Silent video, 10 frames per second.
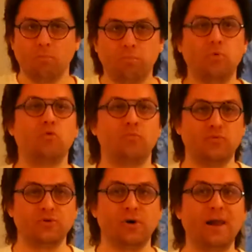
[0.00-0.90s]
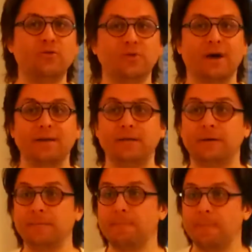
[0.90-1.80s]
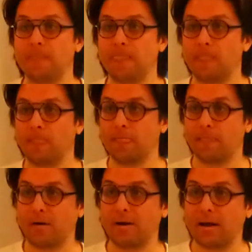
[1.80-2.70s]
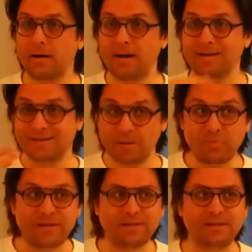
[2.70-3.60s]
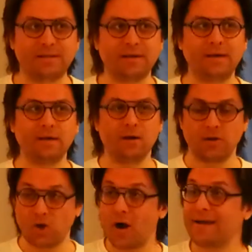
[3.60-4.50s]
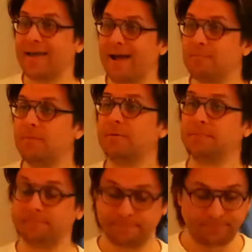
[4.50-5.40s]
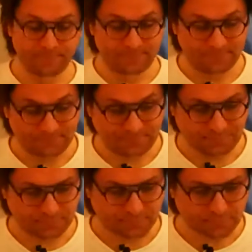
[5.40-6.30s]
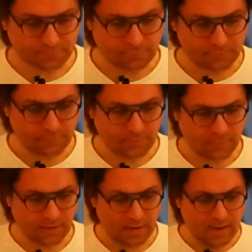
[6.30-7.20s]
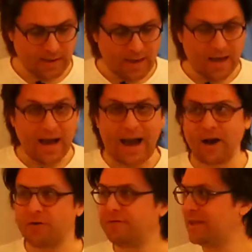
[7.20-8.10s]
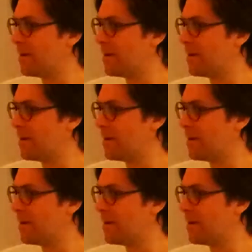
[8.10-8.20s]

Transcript: While we're carrying them, and even for a time after, we are much more in the neutrality, in simplicity, in a calm.